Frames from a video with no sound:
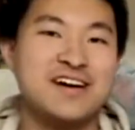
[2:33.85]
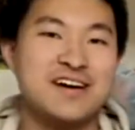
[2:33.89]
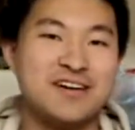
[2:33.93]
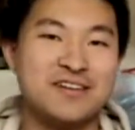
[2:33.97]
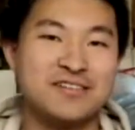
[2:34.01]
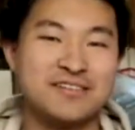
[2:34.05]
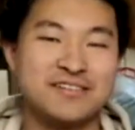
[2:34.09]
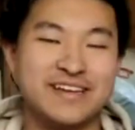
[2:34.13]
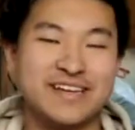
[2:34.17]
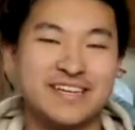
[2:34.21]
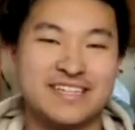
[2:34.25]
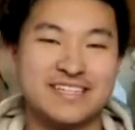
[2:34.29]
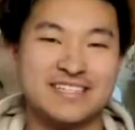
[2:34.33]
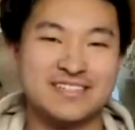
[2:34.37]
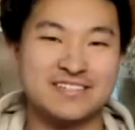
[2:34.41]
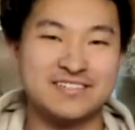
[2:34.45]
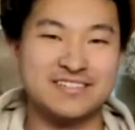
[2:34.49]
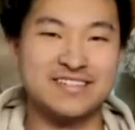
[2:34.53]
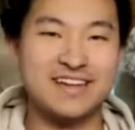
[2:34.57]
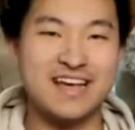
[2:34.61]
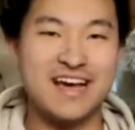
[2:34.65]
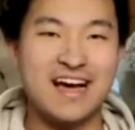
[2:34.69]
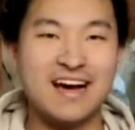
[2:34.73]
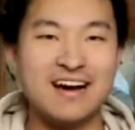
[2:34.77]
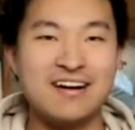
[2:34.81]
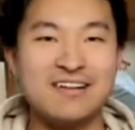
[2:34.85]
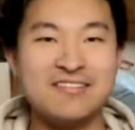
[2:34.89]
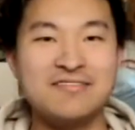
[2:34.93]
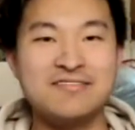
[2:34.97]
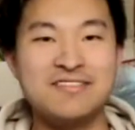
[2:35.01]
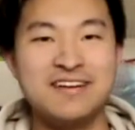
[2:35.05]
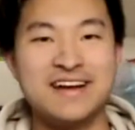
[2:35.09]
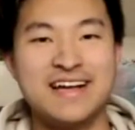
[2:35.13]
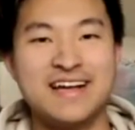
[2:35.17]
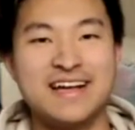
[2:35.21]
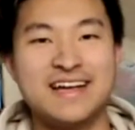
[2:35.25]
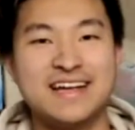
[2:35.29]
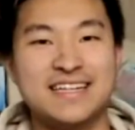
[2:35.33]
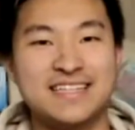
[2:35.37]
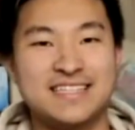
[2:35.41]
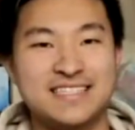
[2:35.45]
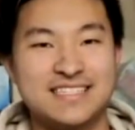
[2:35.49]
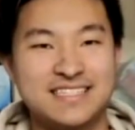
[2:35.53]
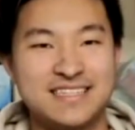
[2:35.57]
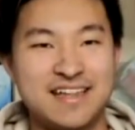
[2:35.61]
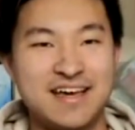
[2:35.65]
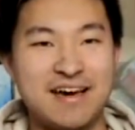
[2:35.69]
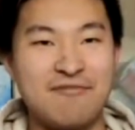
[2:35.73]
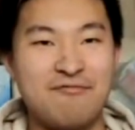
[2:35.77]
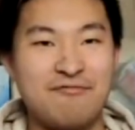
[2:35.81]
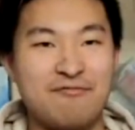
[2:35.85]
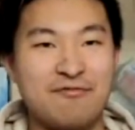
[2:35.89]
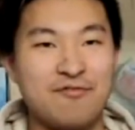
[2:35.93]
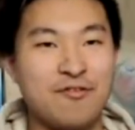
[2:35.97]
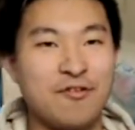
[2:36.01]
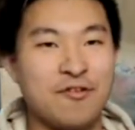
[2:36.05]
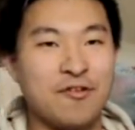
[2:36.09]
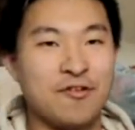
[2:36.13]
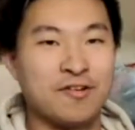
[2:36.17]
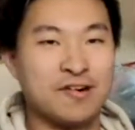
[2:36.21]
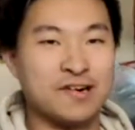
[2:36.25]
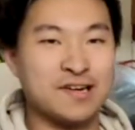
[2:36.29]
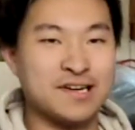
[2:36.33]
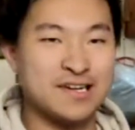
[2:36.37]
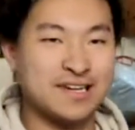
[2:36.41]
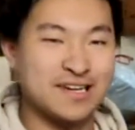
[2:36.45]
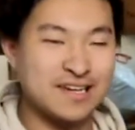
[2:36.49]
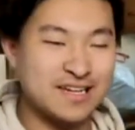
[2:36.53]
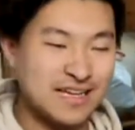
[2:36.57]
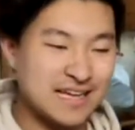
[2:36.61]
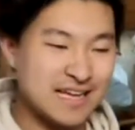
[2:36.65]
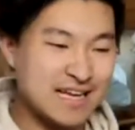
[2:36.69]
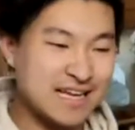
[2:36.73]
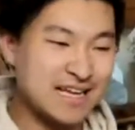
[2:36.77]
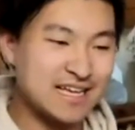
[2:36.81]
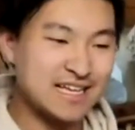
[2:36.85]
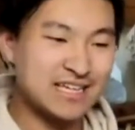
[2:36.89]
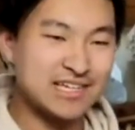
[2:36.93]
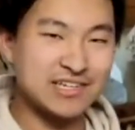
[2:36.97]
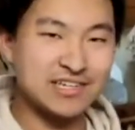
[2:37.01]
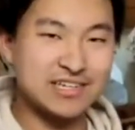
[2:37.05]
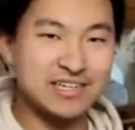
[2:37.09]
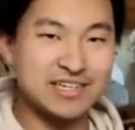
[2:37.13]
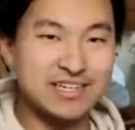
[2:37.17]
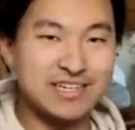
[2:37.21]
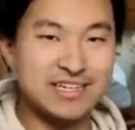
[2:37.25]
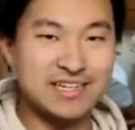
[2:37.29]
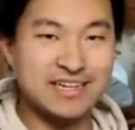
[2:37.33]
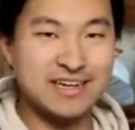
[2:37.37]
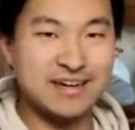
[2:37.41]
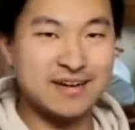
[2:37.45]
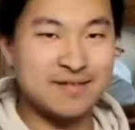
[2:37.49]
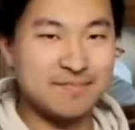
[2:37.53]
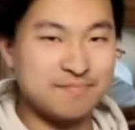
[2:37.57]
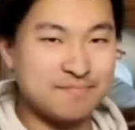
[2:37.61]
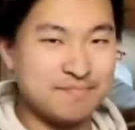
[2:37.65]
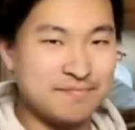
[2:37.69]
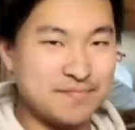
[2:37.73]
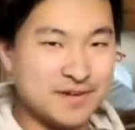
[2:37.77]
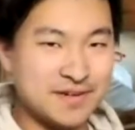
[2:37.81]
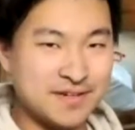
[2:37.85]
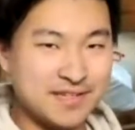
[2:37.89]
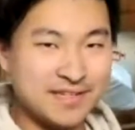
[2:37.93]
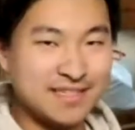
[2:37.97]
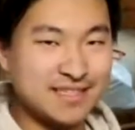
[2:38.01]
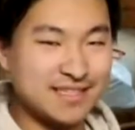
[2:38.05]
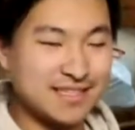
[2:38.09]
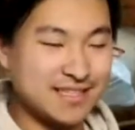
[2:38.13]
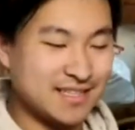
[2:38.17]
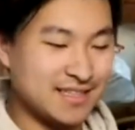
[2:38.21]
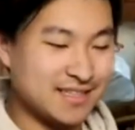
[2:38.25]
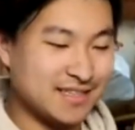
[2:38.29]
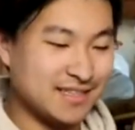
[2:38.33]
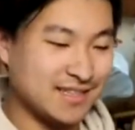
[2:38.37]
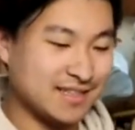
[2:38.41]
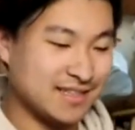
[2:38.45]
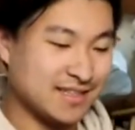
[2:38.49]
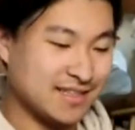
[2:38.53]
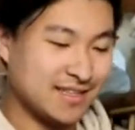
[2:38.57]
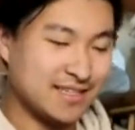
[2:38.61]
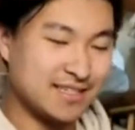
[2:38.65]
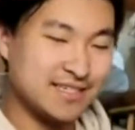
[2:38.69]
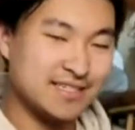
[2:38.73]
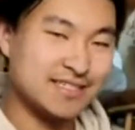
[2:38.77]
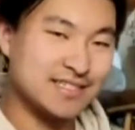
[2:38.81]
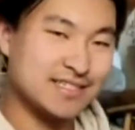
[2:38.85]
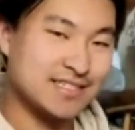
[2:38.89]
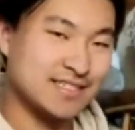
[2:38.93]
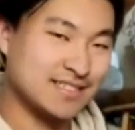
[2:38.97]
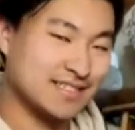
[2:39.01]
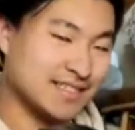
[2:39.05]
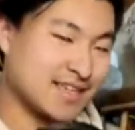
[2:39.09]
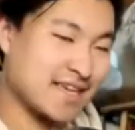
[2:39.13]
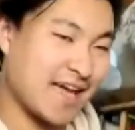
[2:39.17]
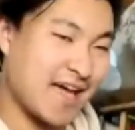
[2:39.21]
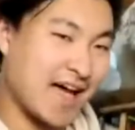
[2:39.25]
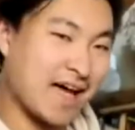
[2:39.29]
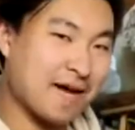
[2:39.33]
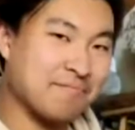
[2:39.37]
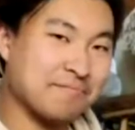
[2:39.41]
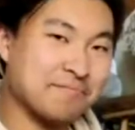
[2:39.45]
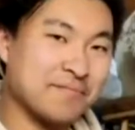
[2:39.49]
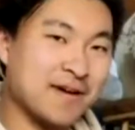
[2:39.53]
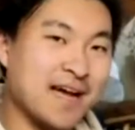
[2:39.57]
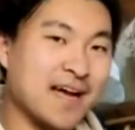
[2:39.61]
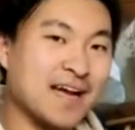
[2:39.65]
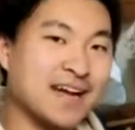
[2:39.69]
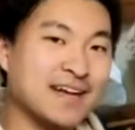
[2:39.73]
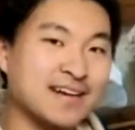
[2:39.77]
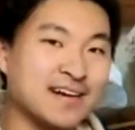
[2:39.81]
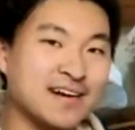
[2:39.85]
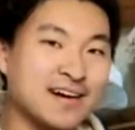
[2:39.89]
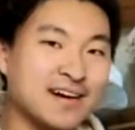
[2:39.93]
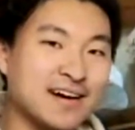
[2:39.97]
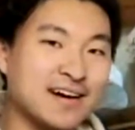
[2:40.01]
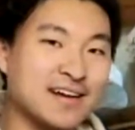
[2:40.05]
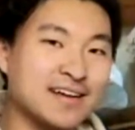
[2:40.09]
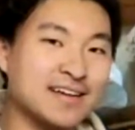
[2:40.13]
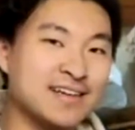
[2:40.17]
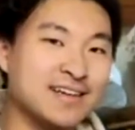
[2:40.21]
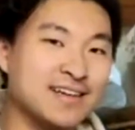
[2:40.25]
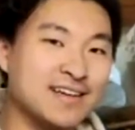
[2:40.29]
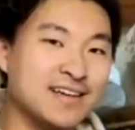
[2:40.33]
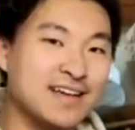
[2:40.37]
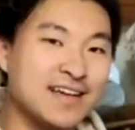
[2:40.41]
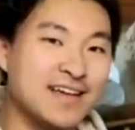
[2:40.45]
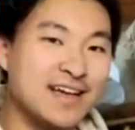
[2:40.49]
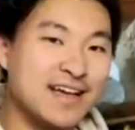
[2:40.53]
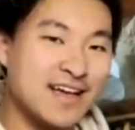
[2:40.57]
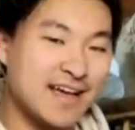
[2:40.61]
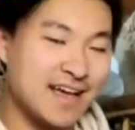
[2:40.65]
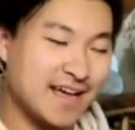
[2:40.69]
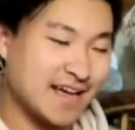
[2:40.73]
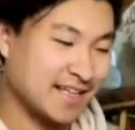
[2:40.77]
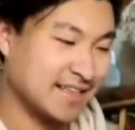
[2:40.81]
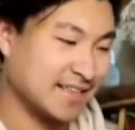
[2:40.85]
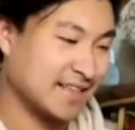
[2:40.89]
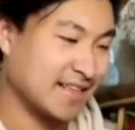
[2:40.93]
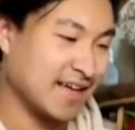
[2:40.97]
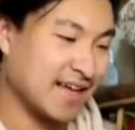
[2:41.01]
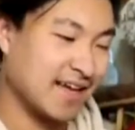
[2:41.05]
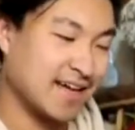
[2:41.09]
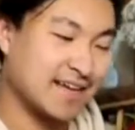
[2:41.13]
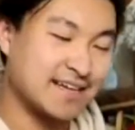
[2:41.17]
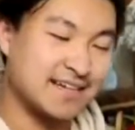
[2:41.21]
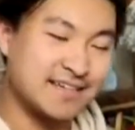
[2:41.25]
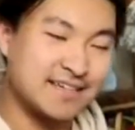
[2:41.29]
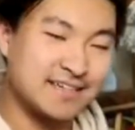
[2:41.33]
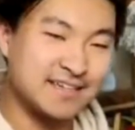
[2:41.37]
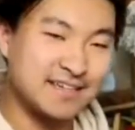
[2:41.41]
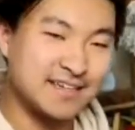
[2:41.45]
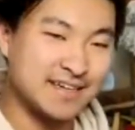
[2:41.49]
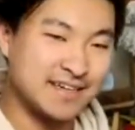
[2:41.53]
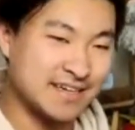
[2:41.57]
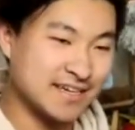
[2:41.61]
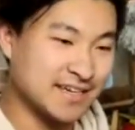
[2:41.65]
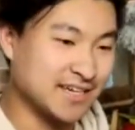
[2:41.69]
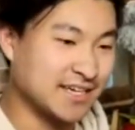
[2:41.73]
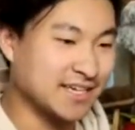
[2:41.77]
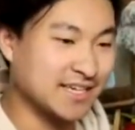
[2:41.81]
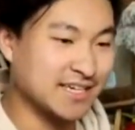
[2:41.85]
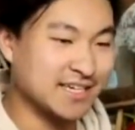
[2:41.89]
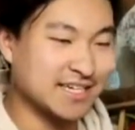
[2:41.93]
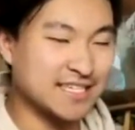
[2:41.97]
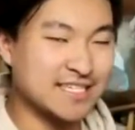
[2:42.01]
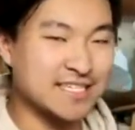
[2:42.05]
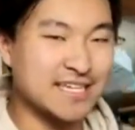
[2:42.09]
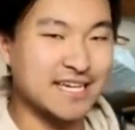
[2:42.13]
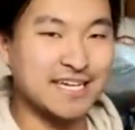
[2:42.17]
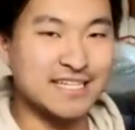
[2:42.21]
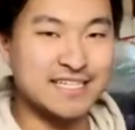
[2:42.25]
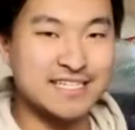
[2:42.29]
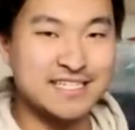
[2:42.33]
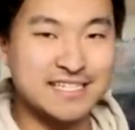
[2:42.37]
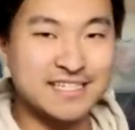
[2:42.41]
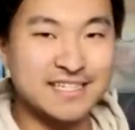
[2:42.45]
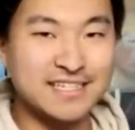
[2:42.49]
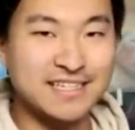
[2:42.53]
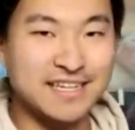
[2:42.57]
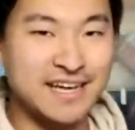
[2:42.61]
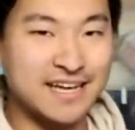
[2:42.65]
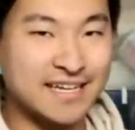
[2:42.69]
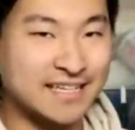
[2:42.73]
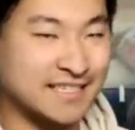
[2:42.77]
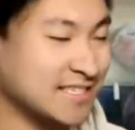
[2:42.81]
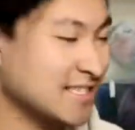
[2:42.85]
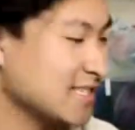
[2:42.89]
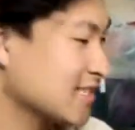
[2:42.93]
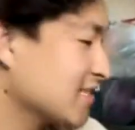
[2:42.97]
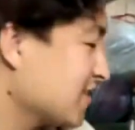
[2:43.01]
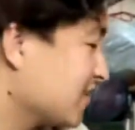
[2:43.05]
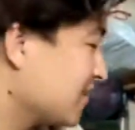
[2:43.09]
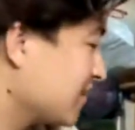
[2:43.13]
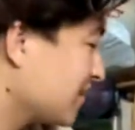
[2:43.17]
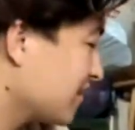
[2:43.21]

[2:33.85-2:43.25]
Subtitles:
Okay, so now it's step 4. You're gonna put this cap back on, and then you're gonna test the lights.